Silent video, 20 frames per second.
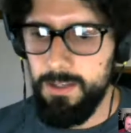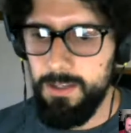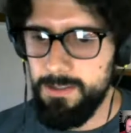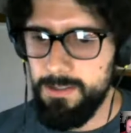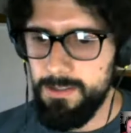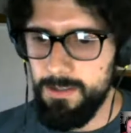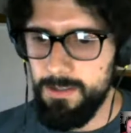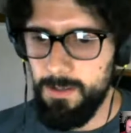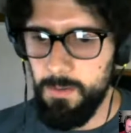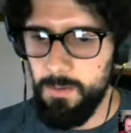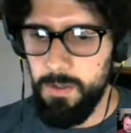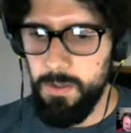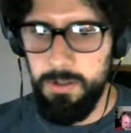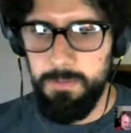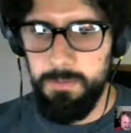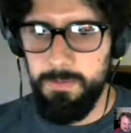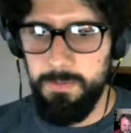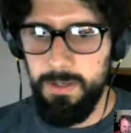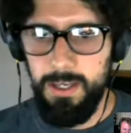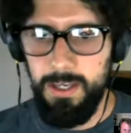So we
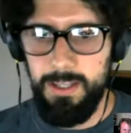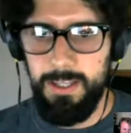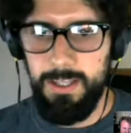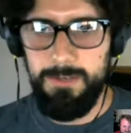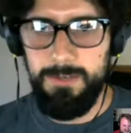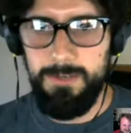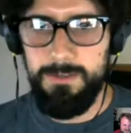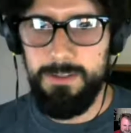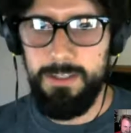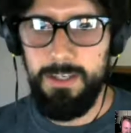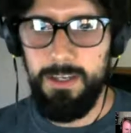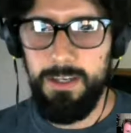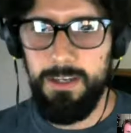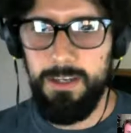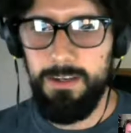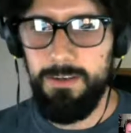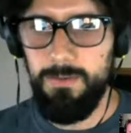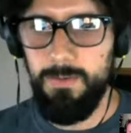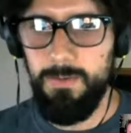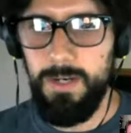will be
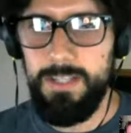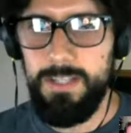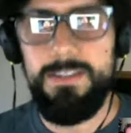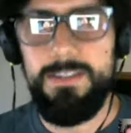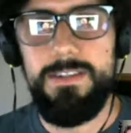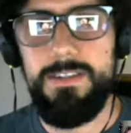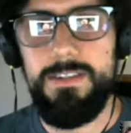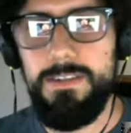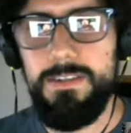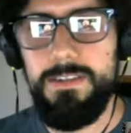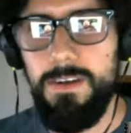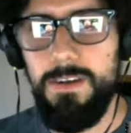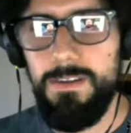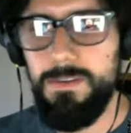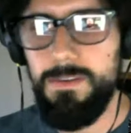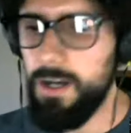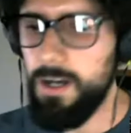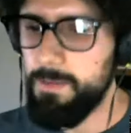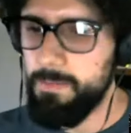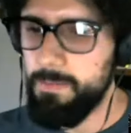announcing what's going
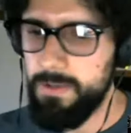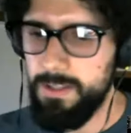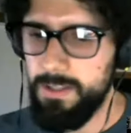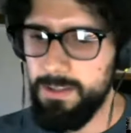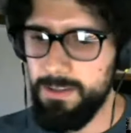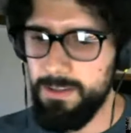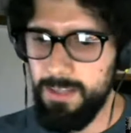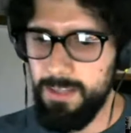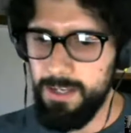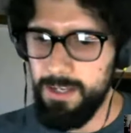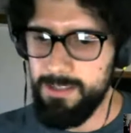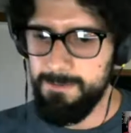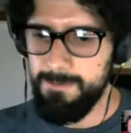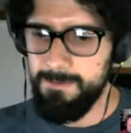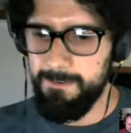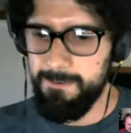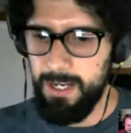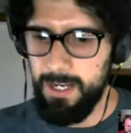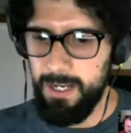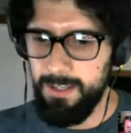to happen
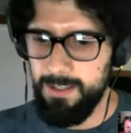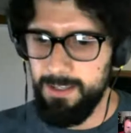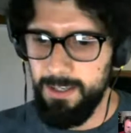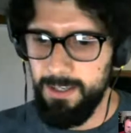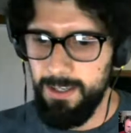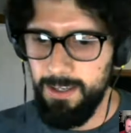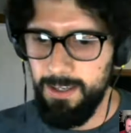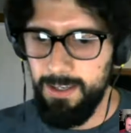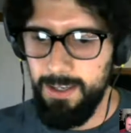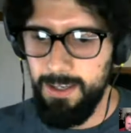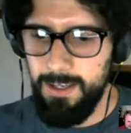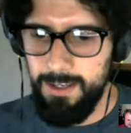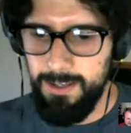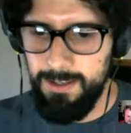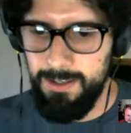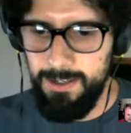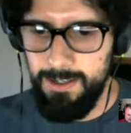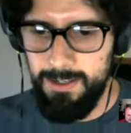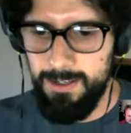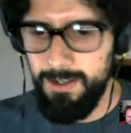next Friday
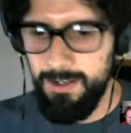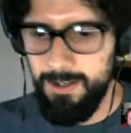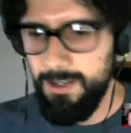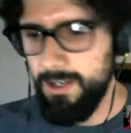here.